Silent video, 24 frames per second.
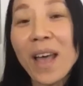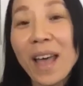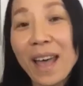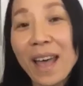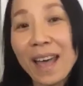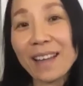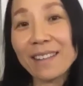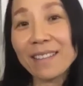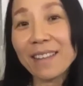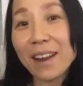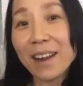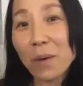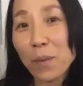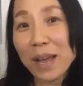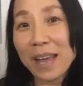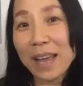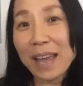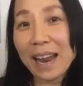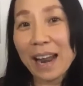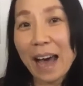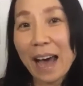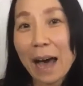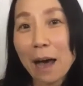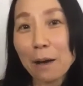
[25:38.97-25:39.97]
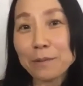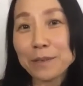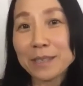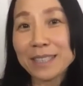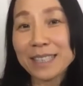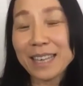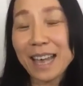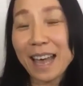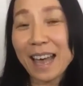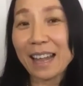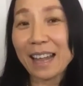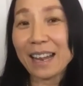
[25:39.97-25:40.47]
And then we get
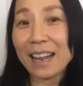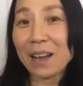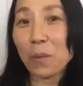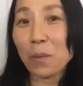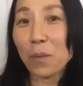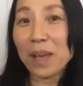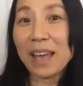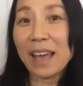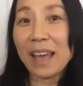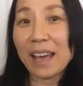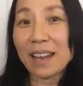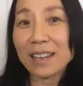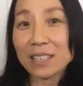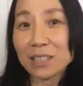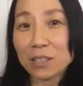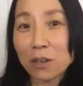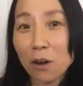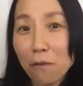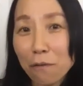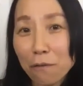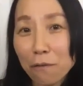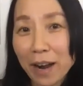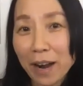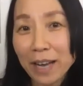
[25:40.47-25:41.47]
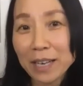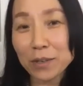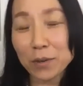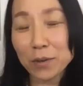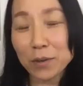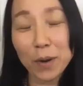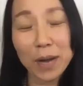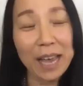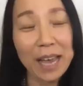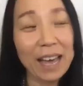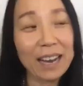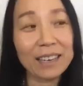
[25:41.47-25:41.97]
upset, and we get so
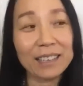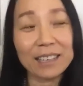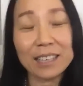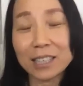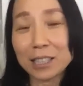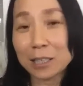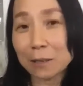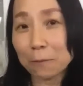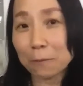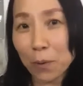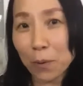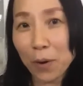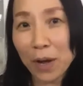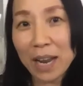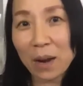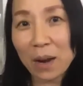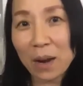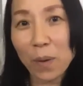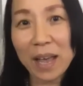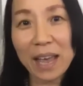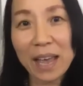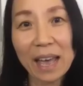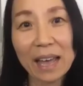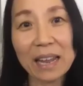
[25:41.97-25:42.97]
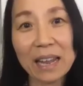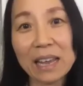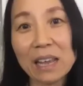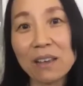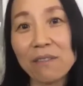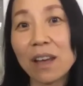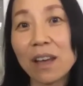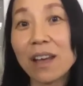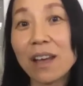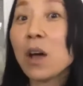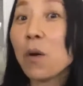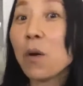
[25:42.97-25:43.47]
frustrated, we get disappointed, we get
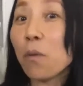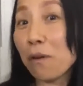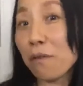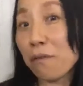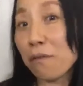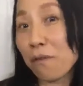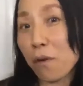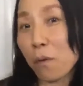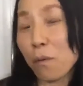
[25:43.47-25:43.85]
even we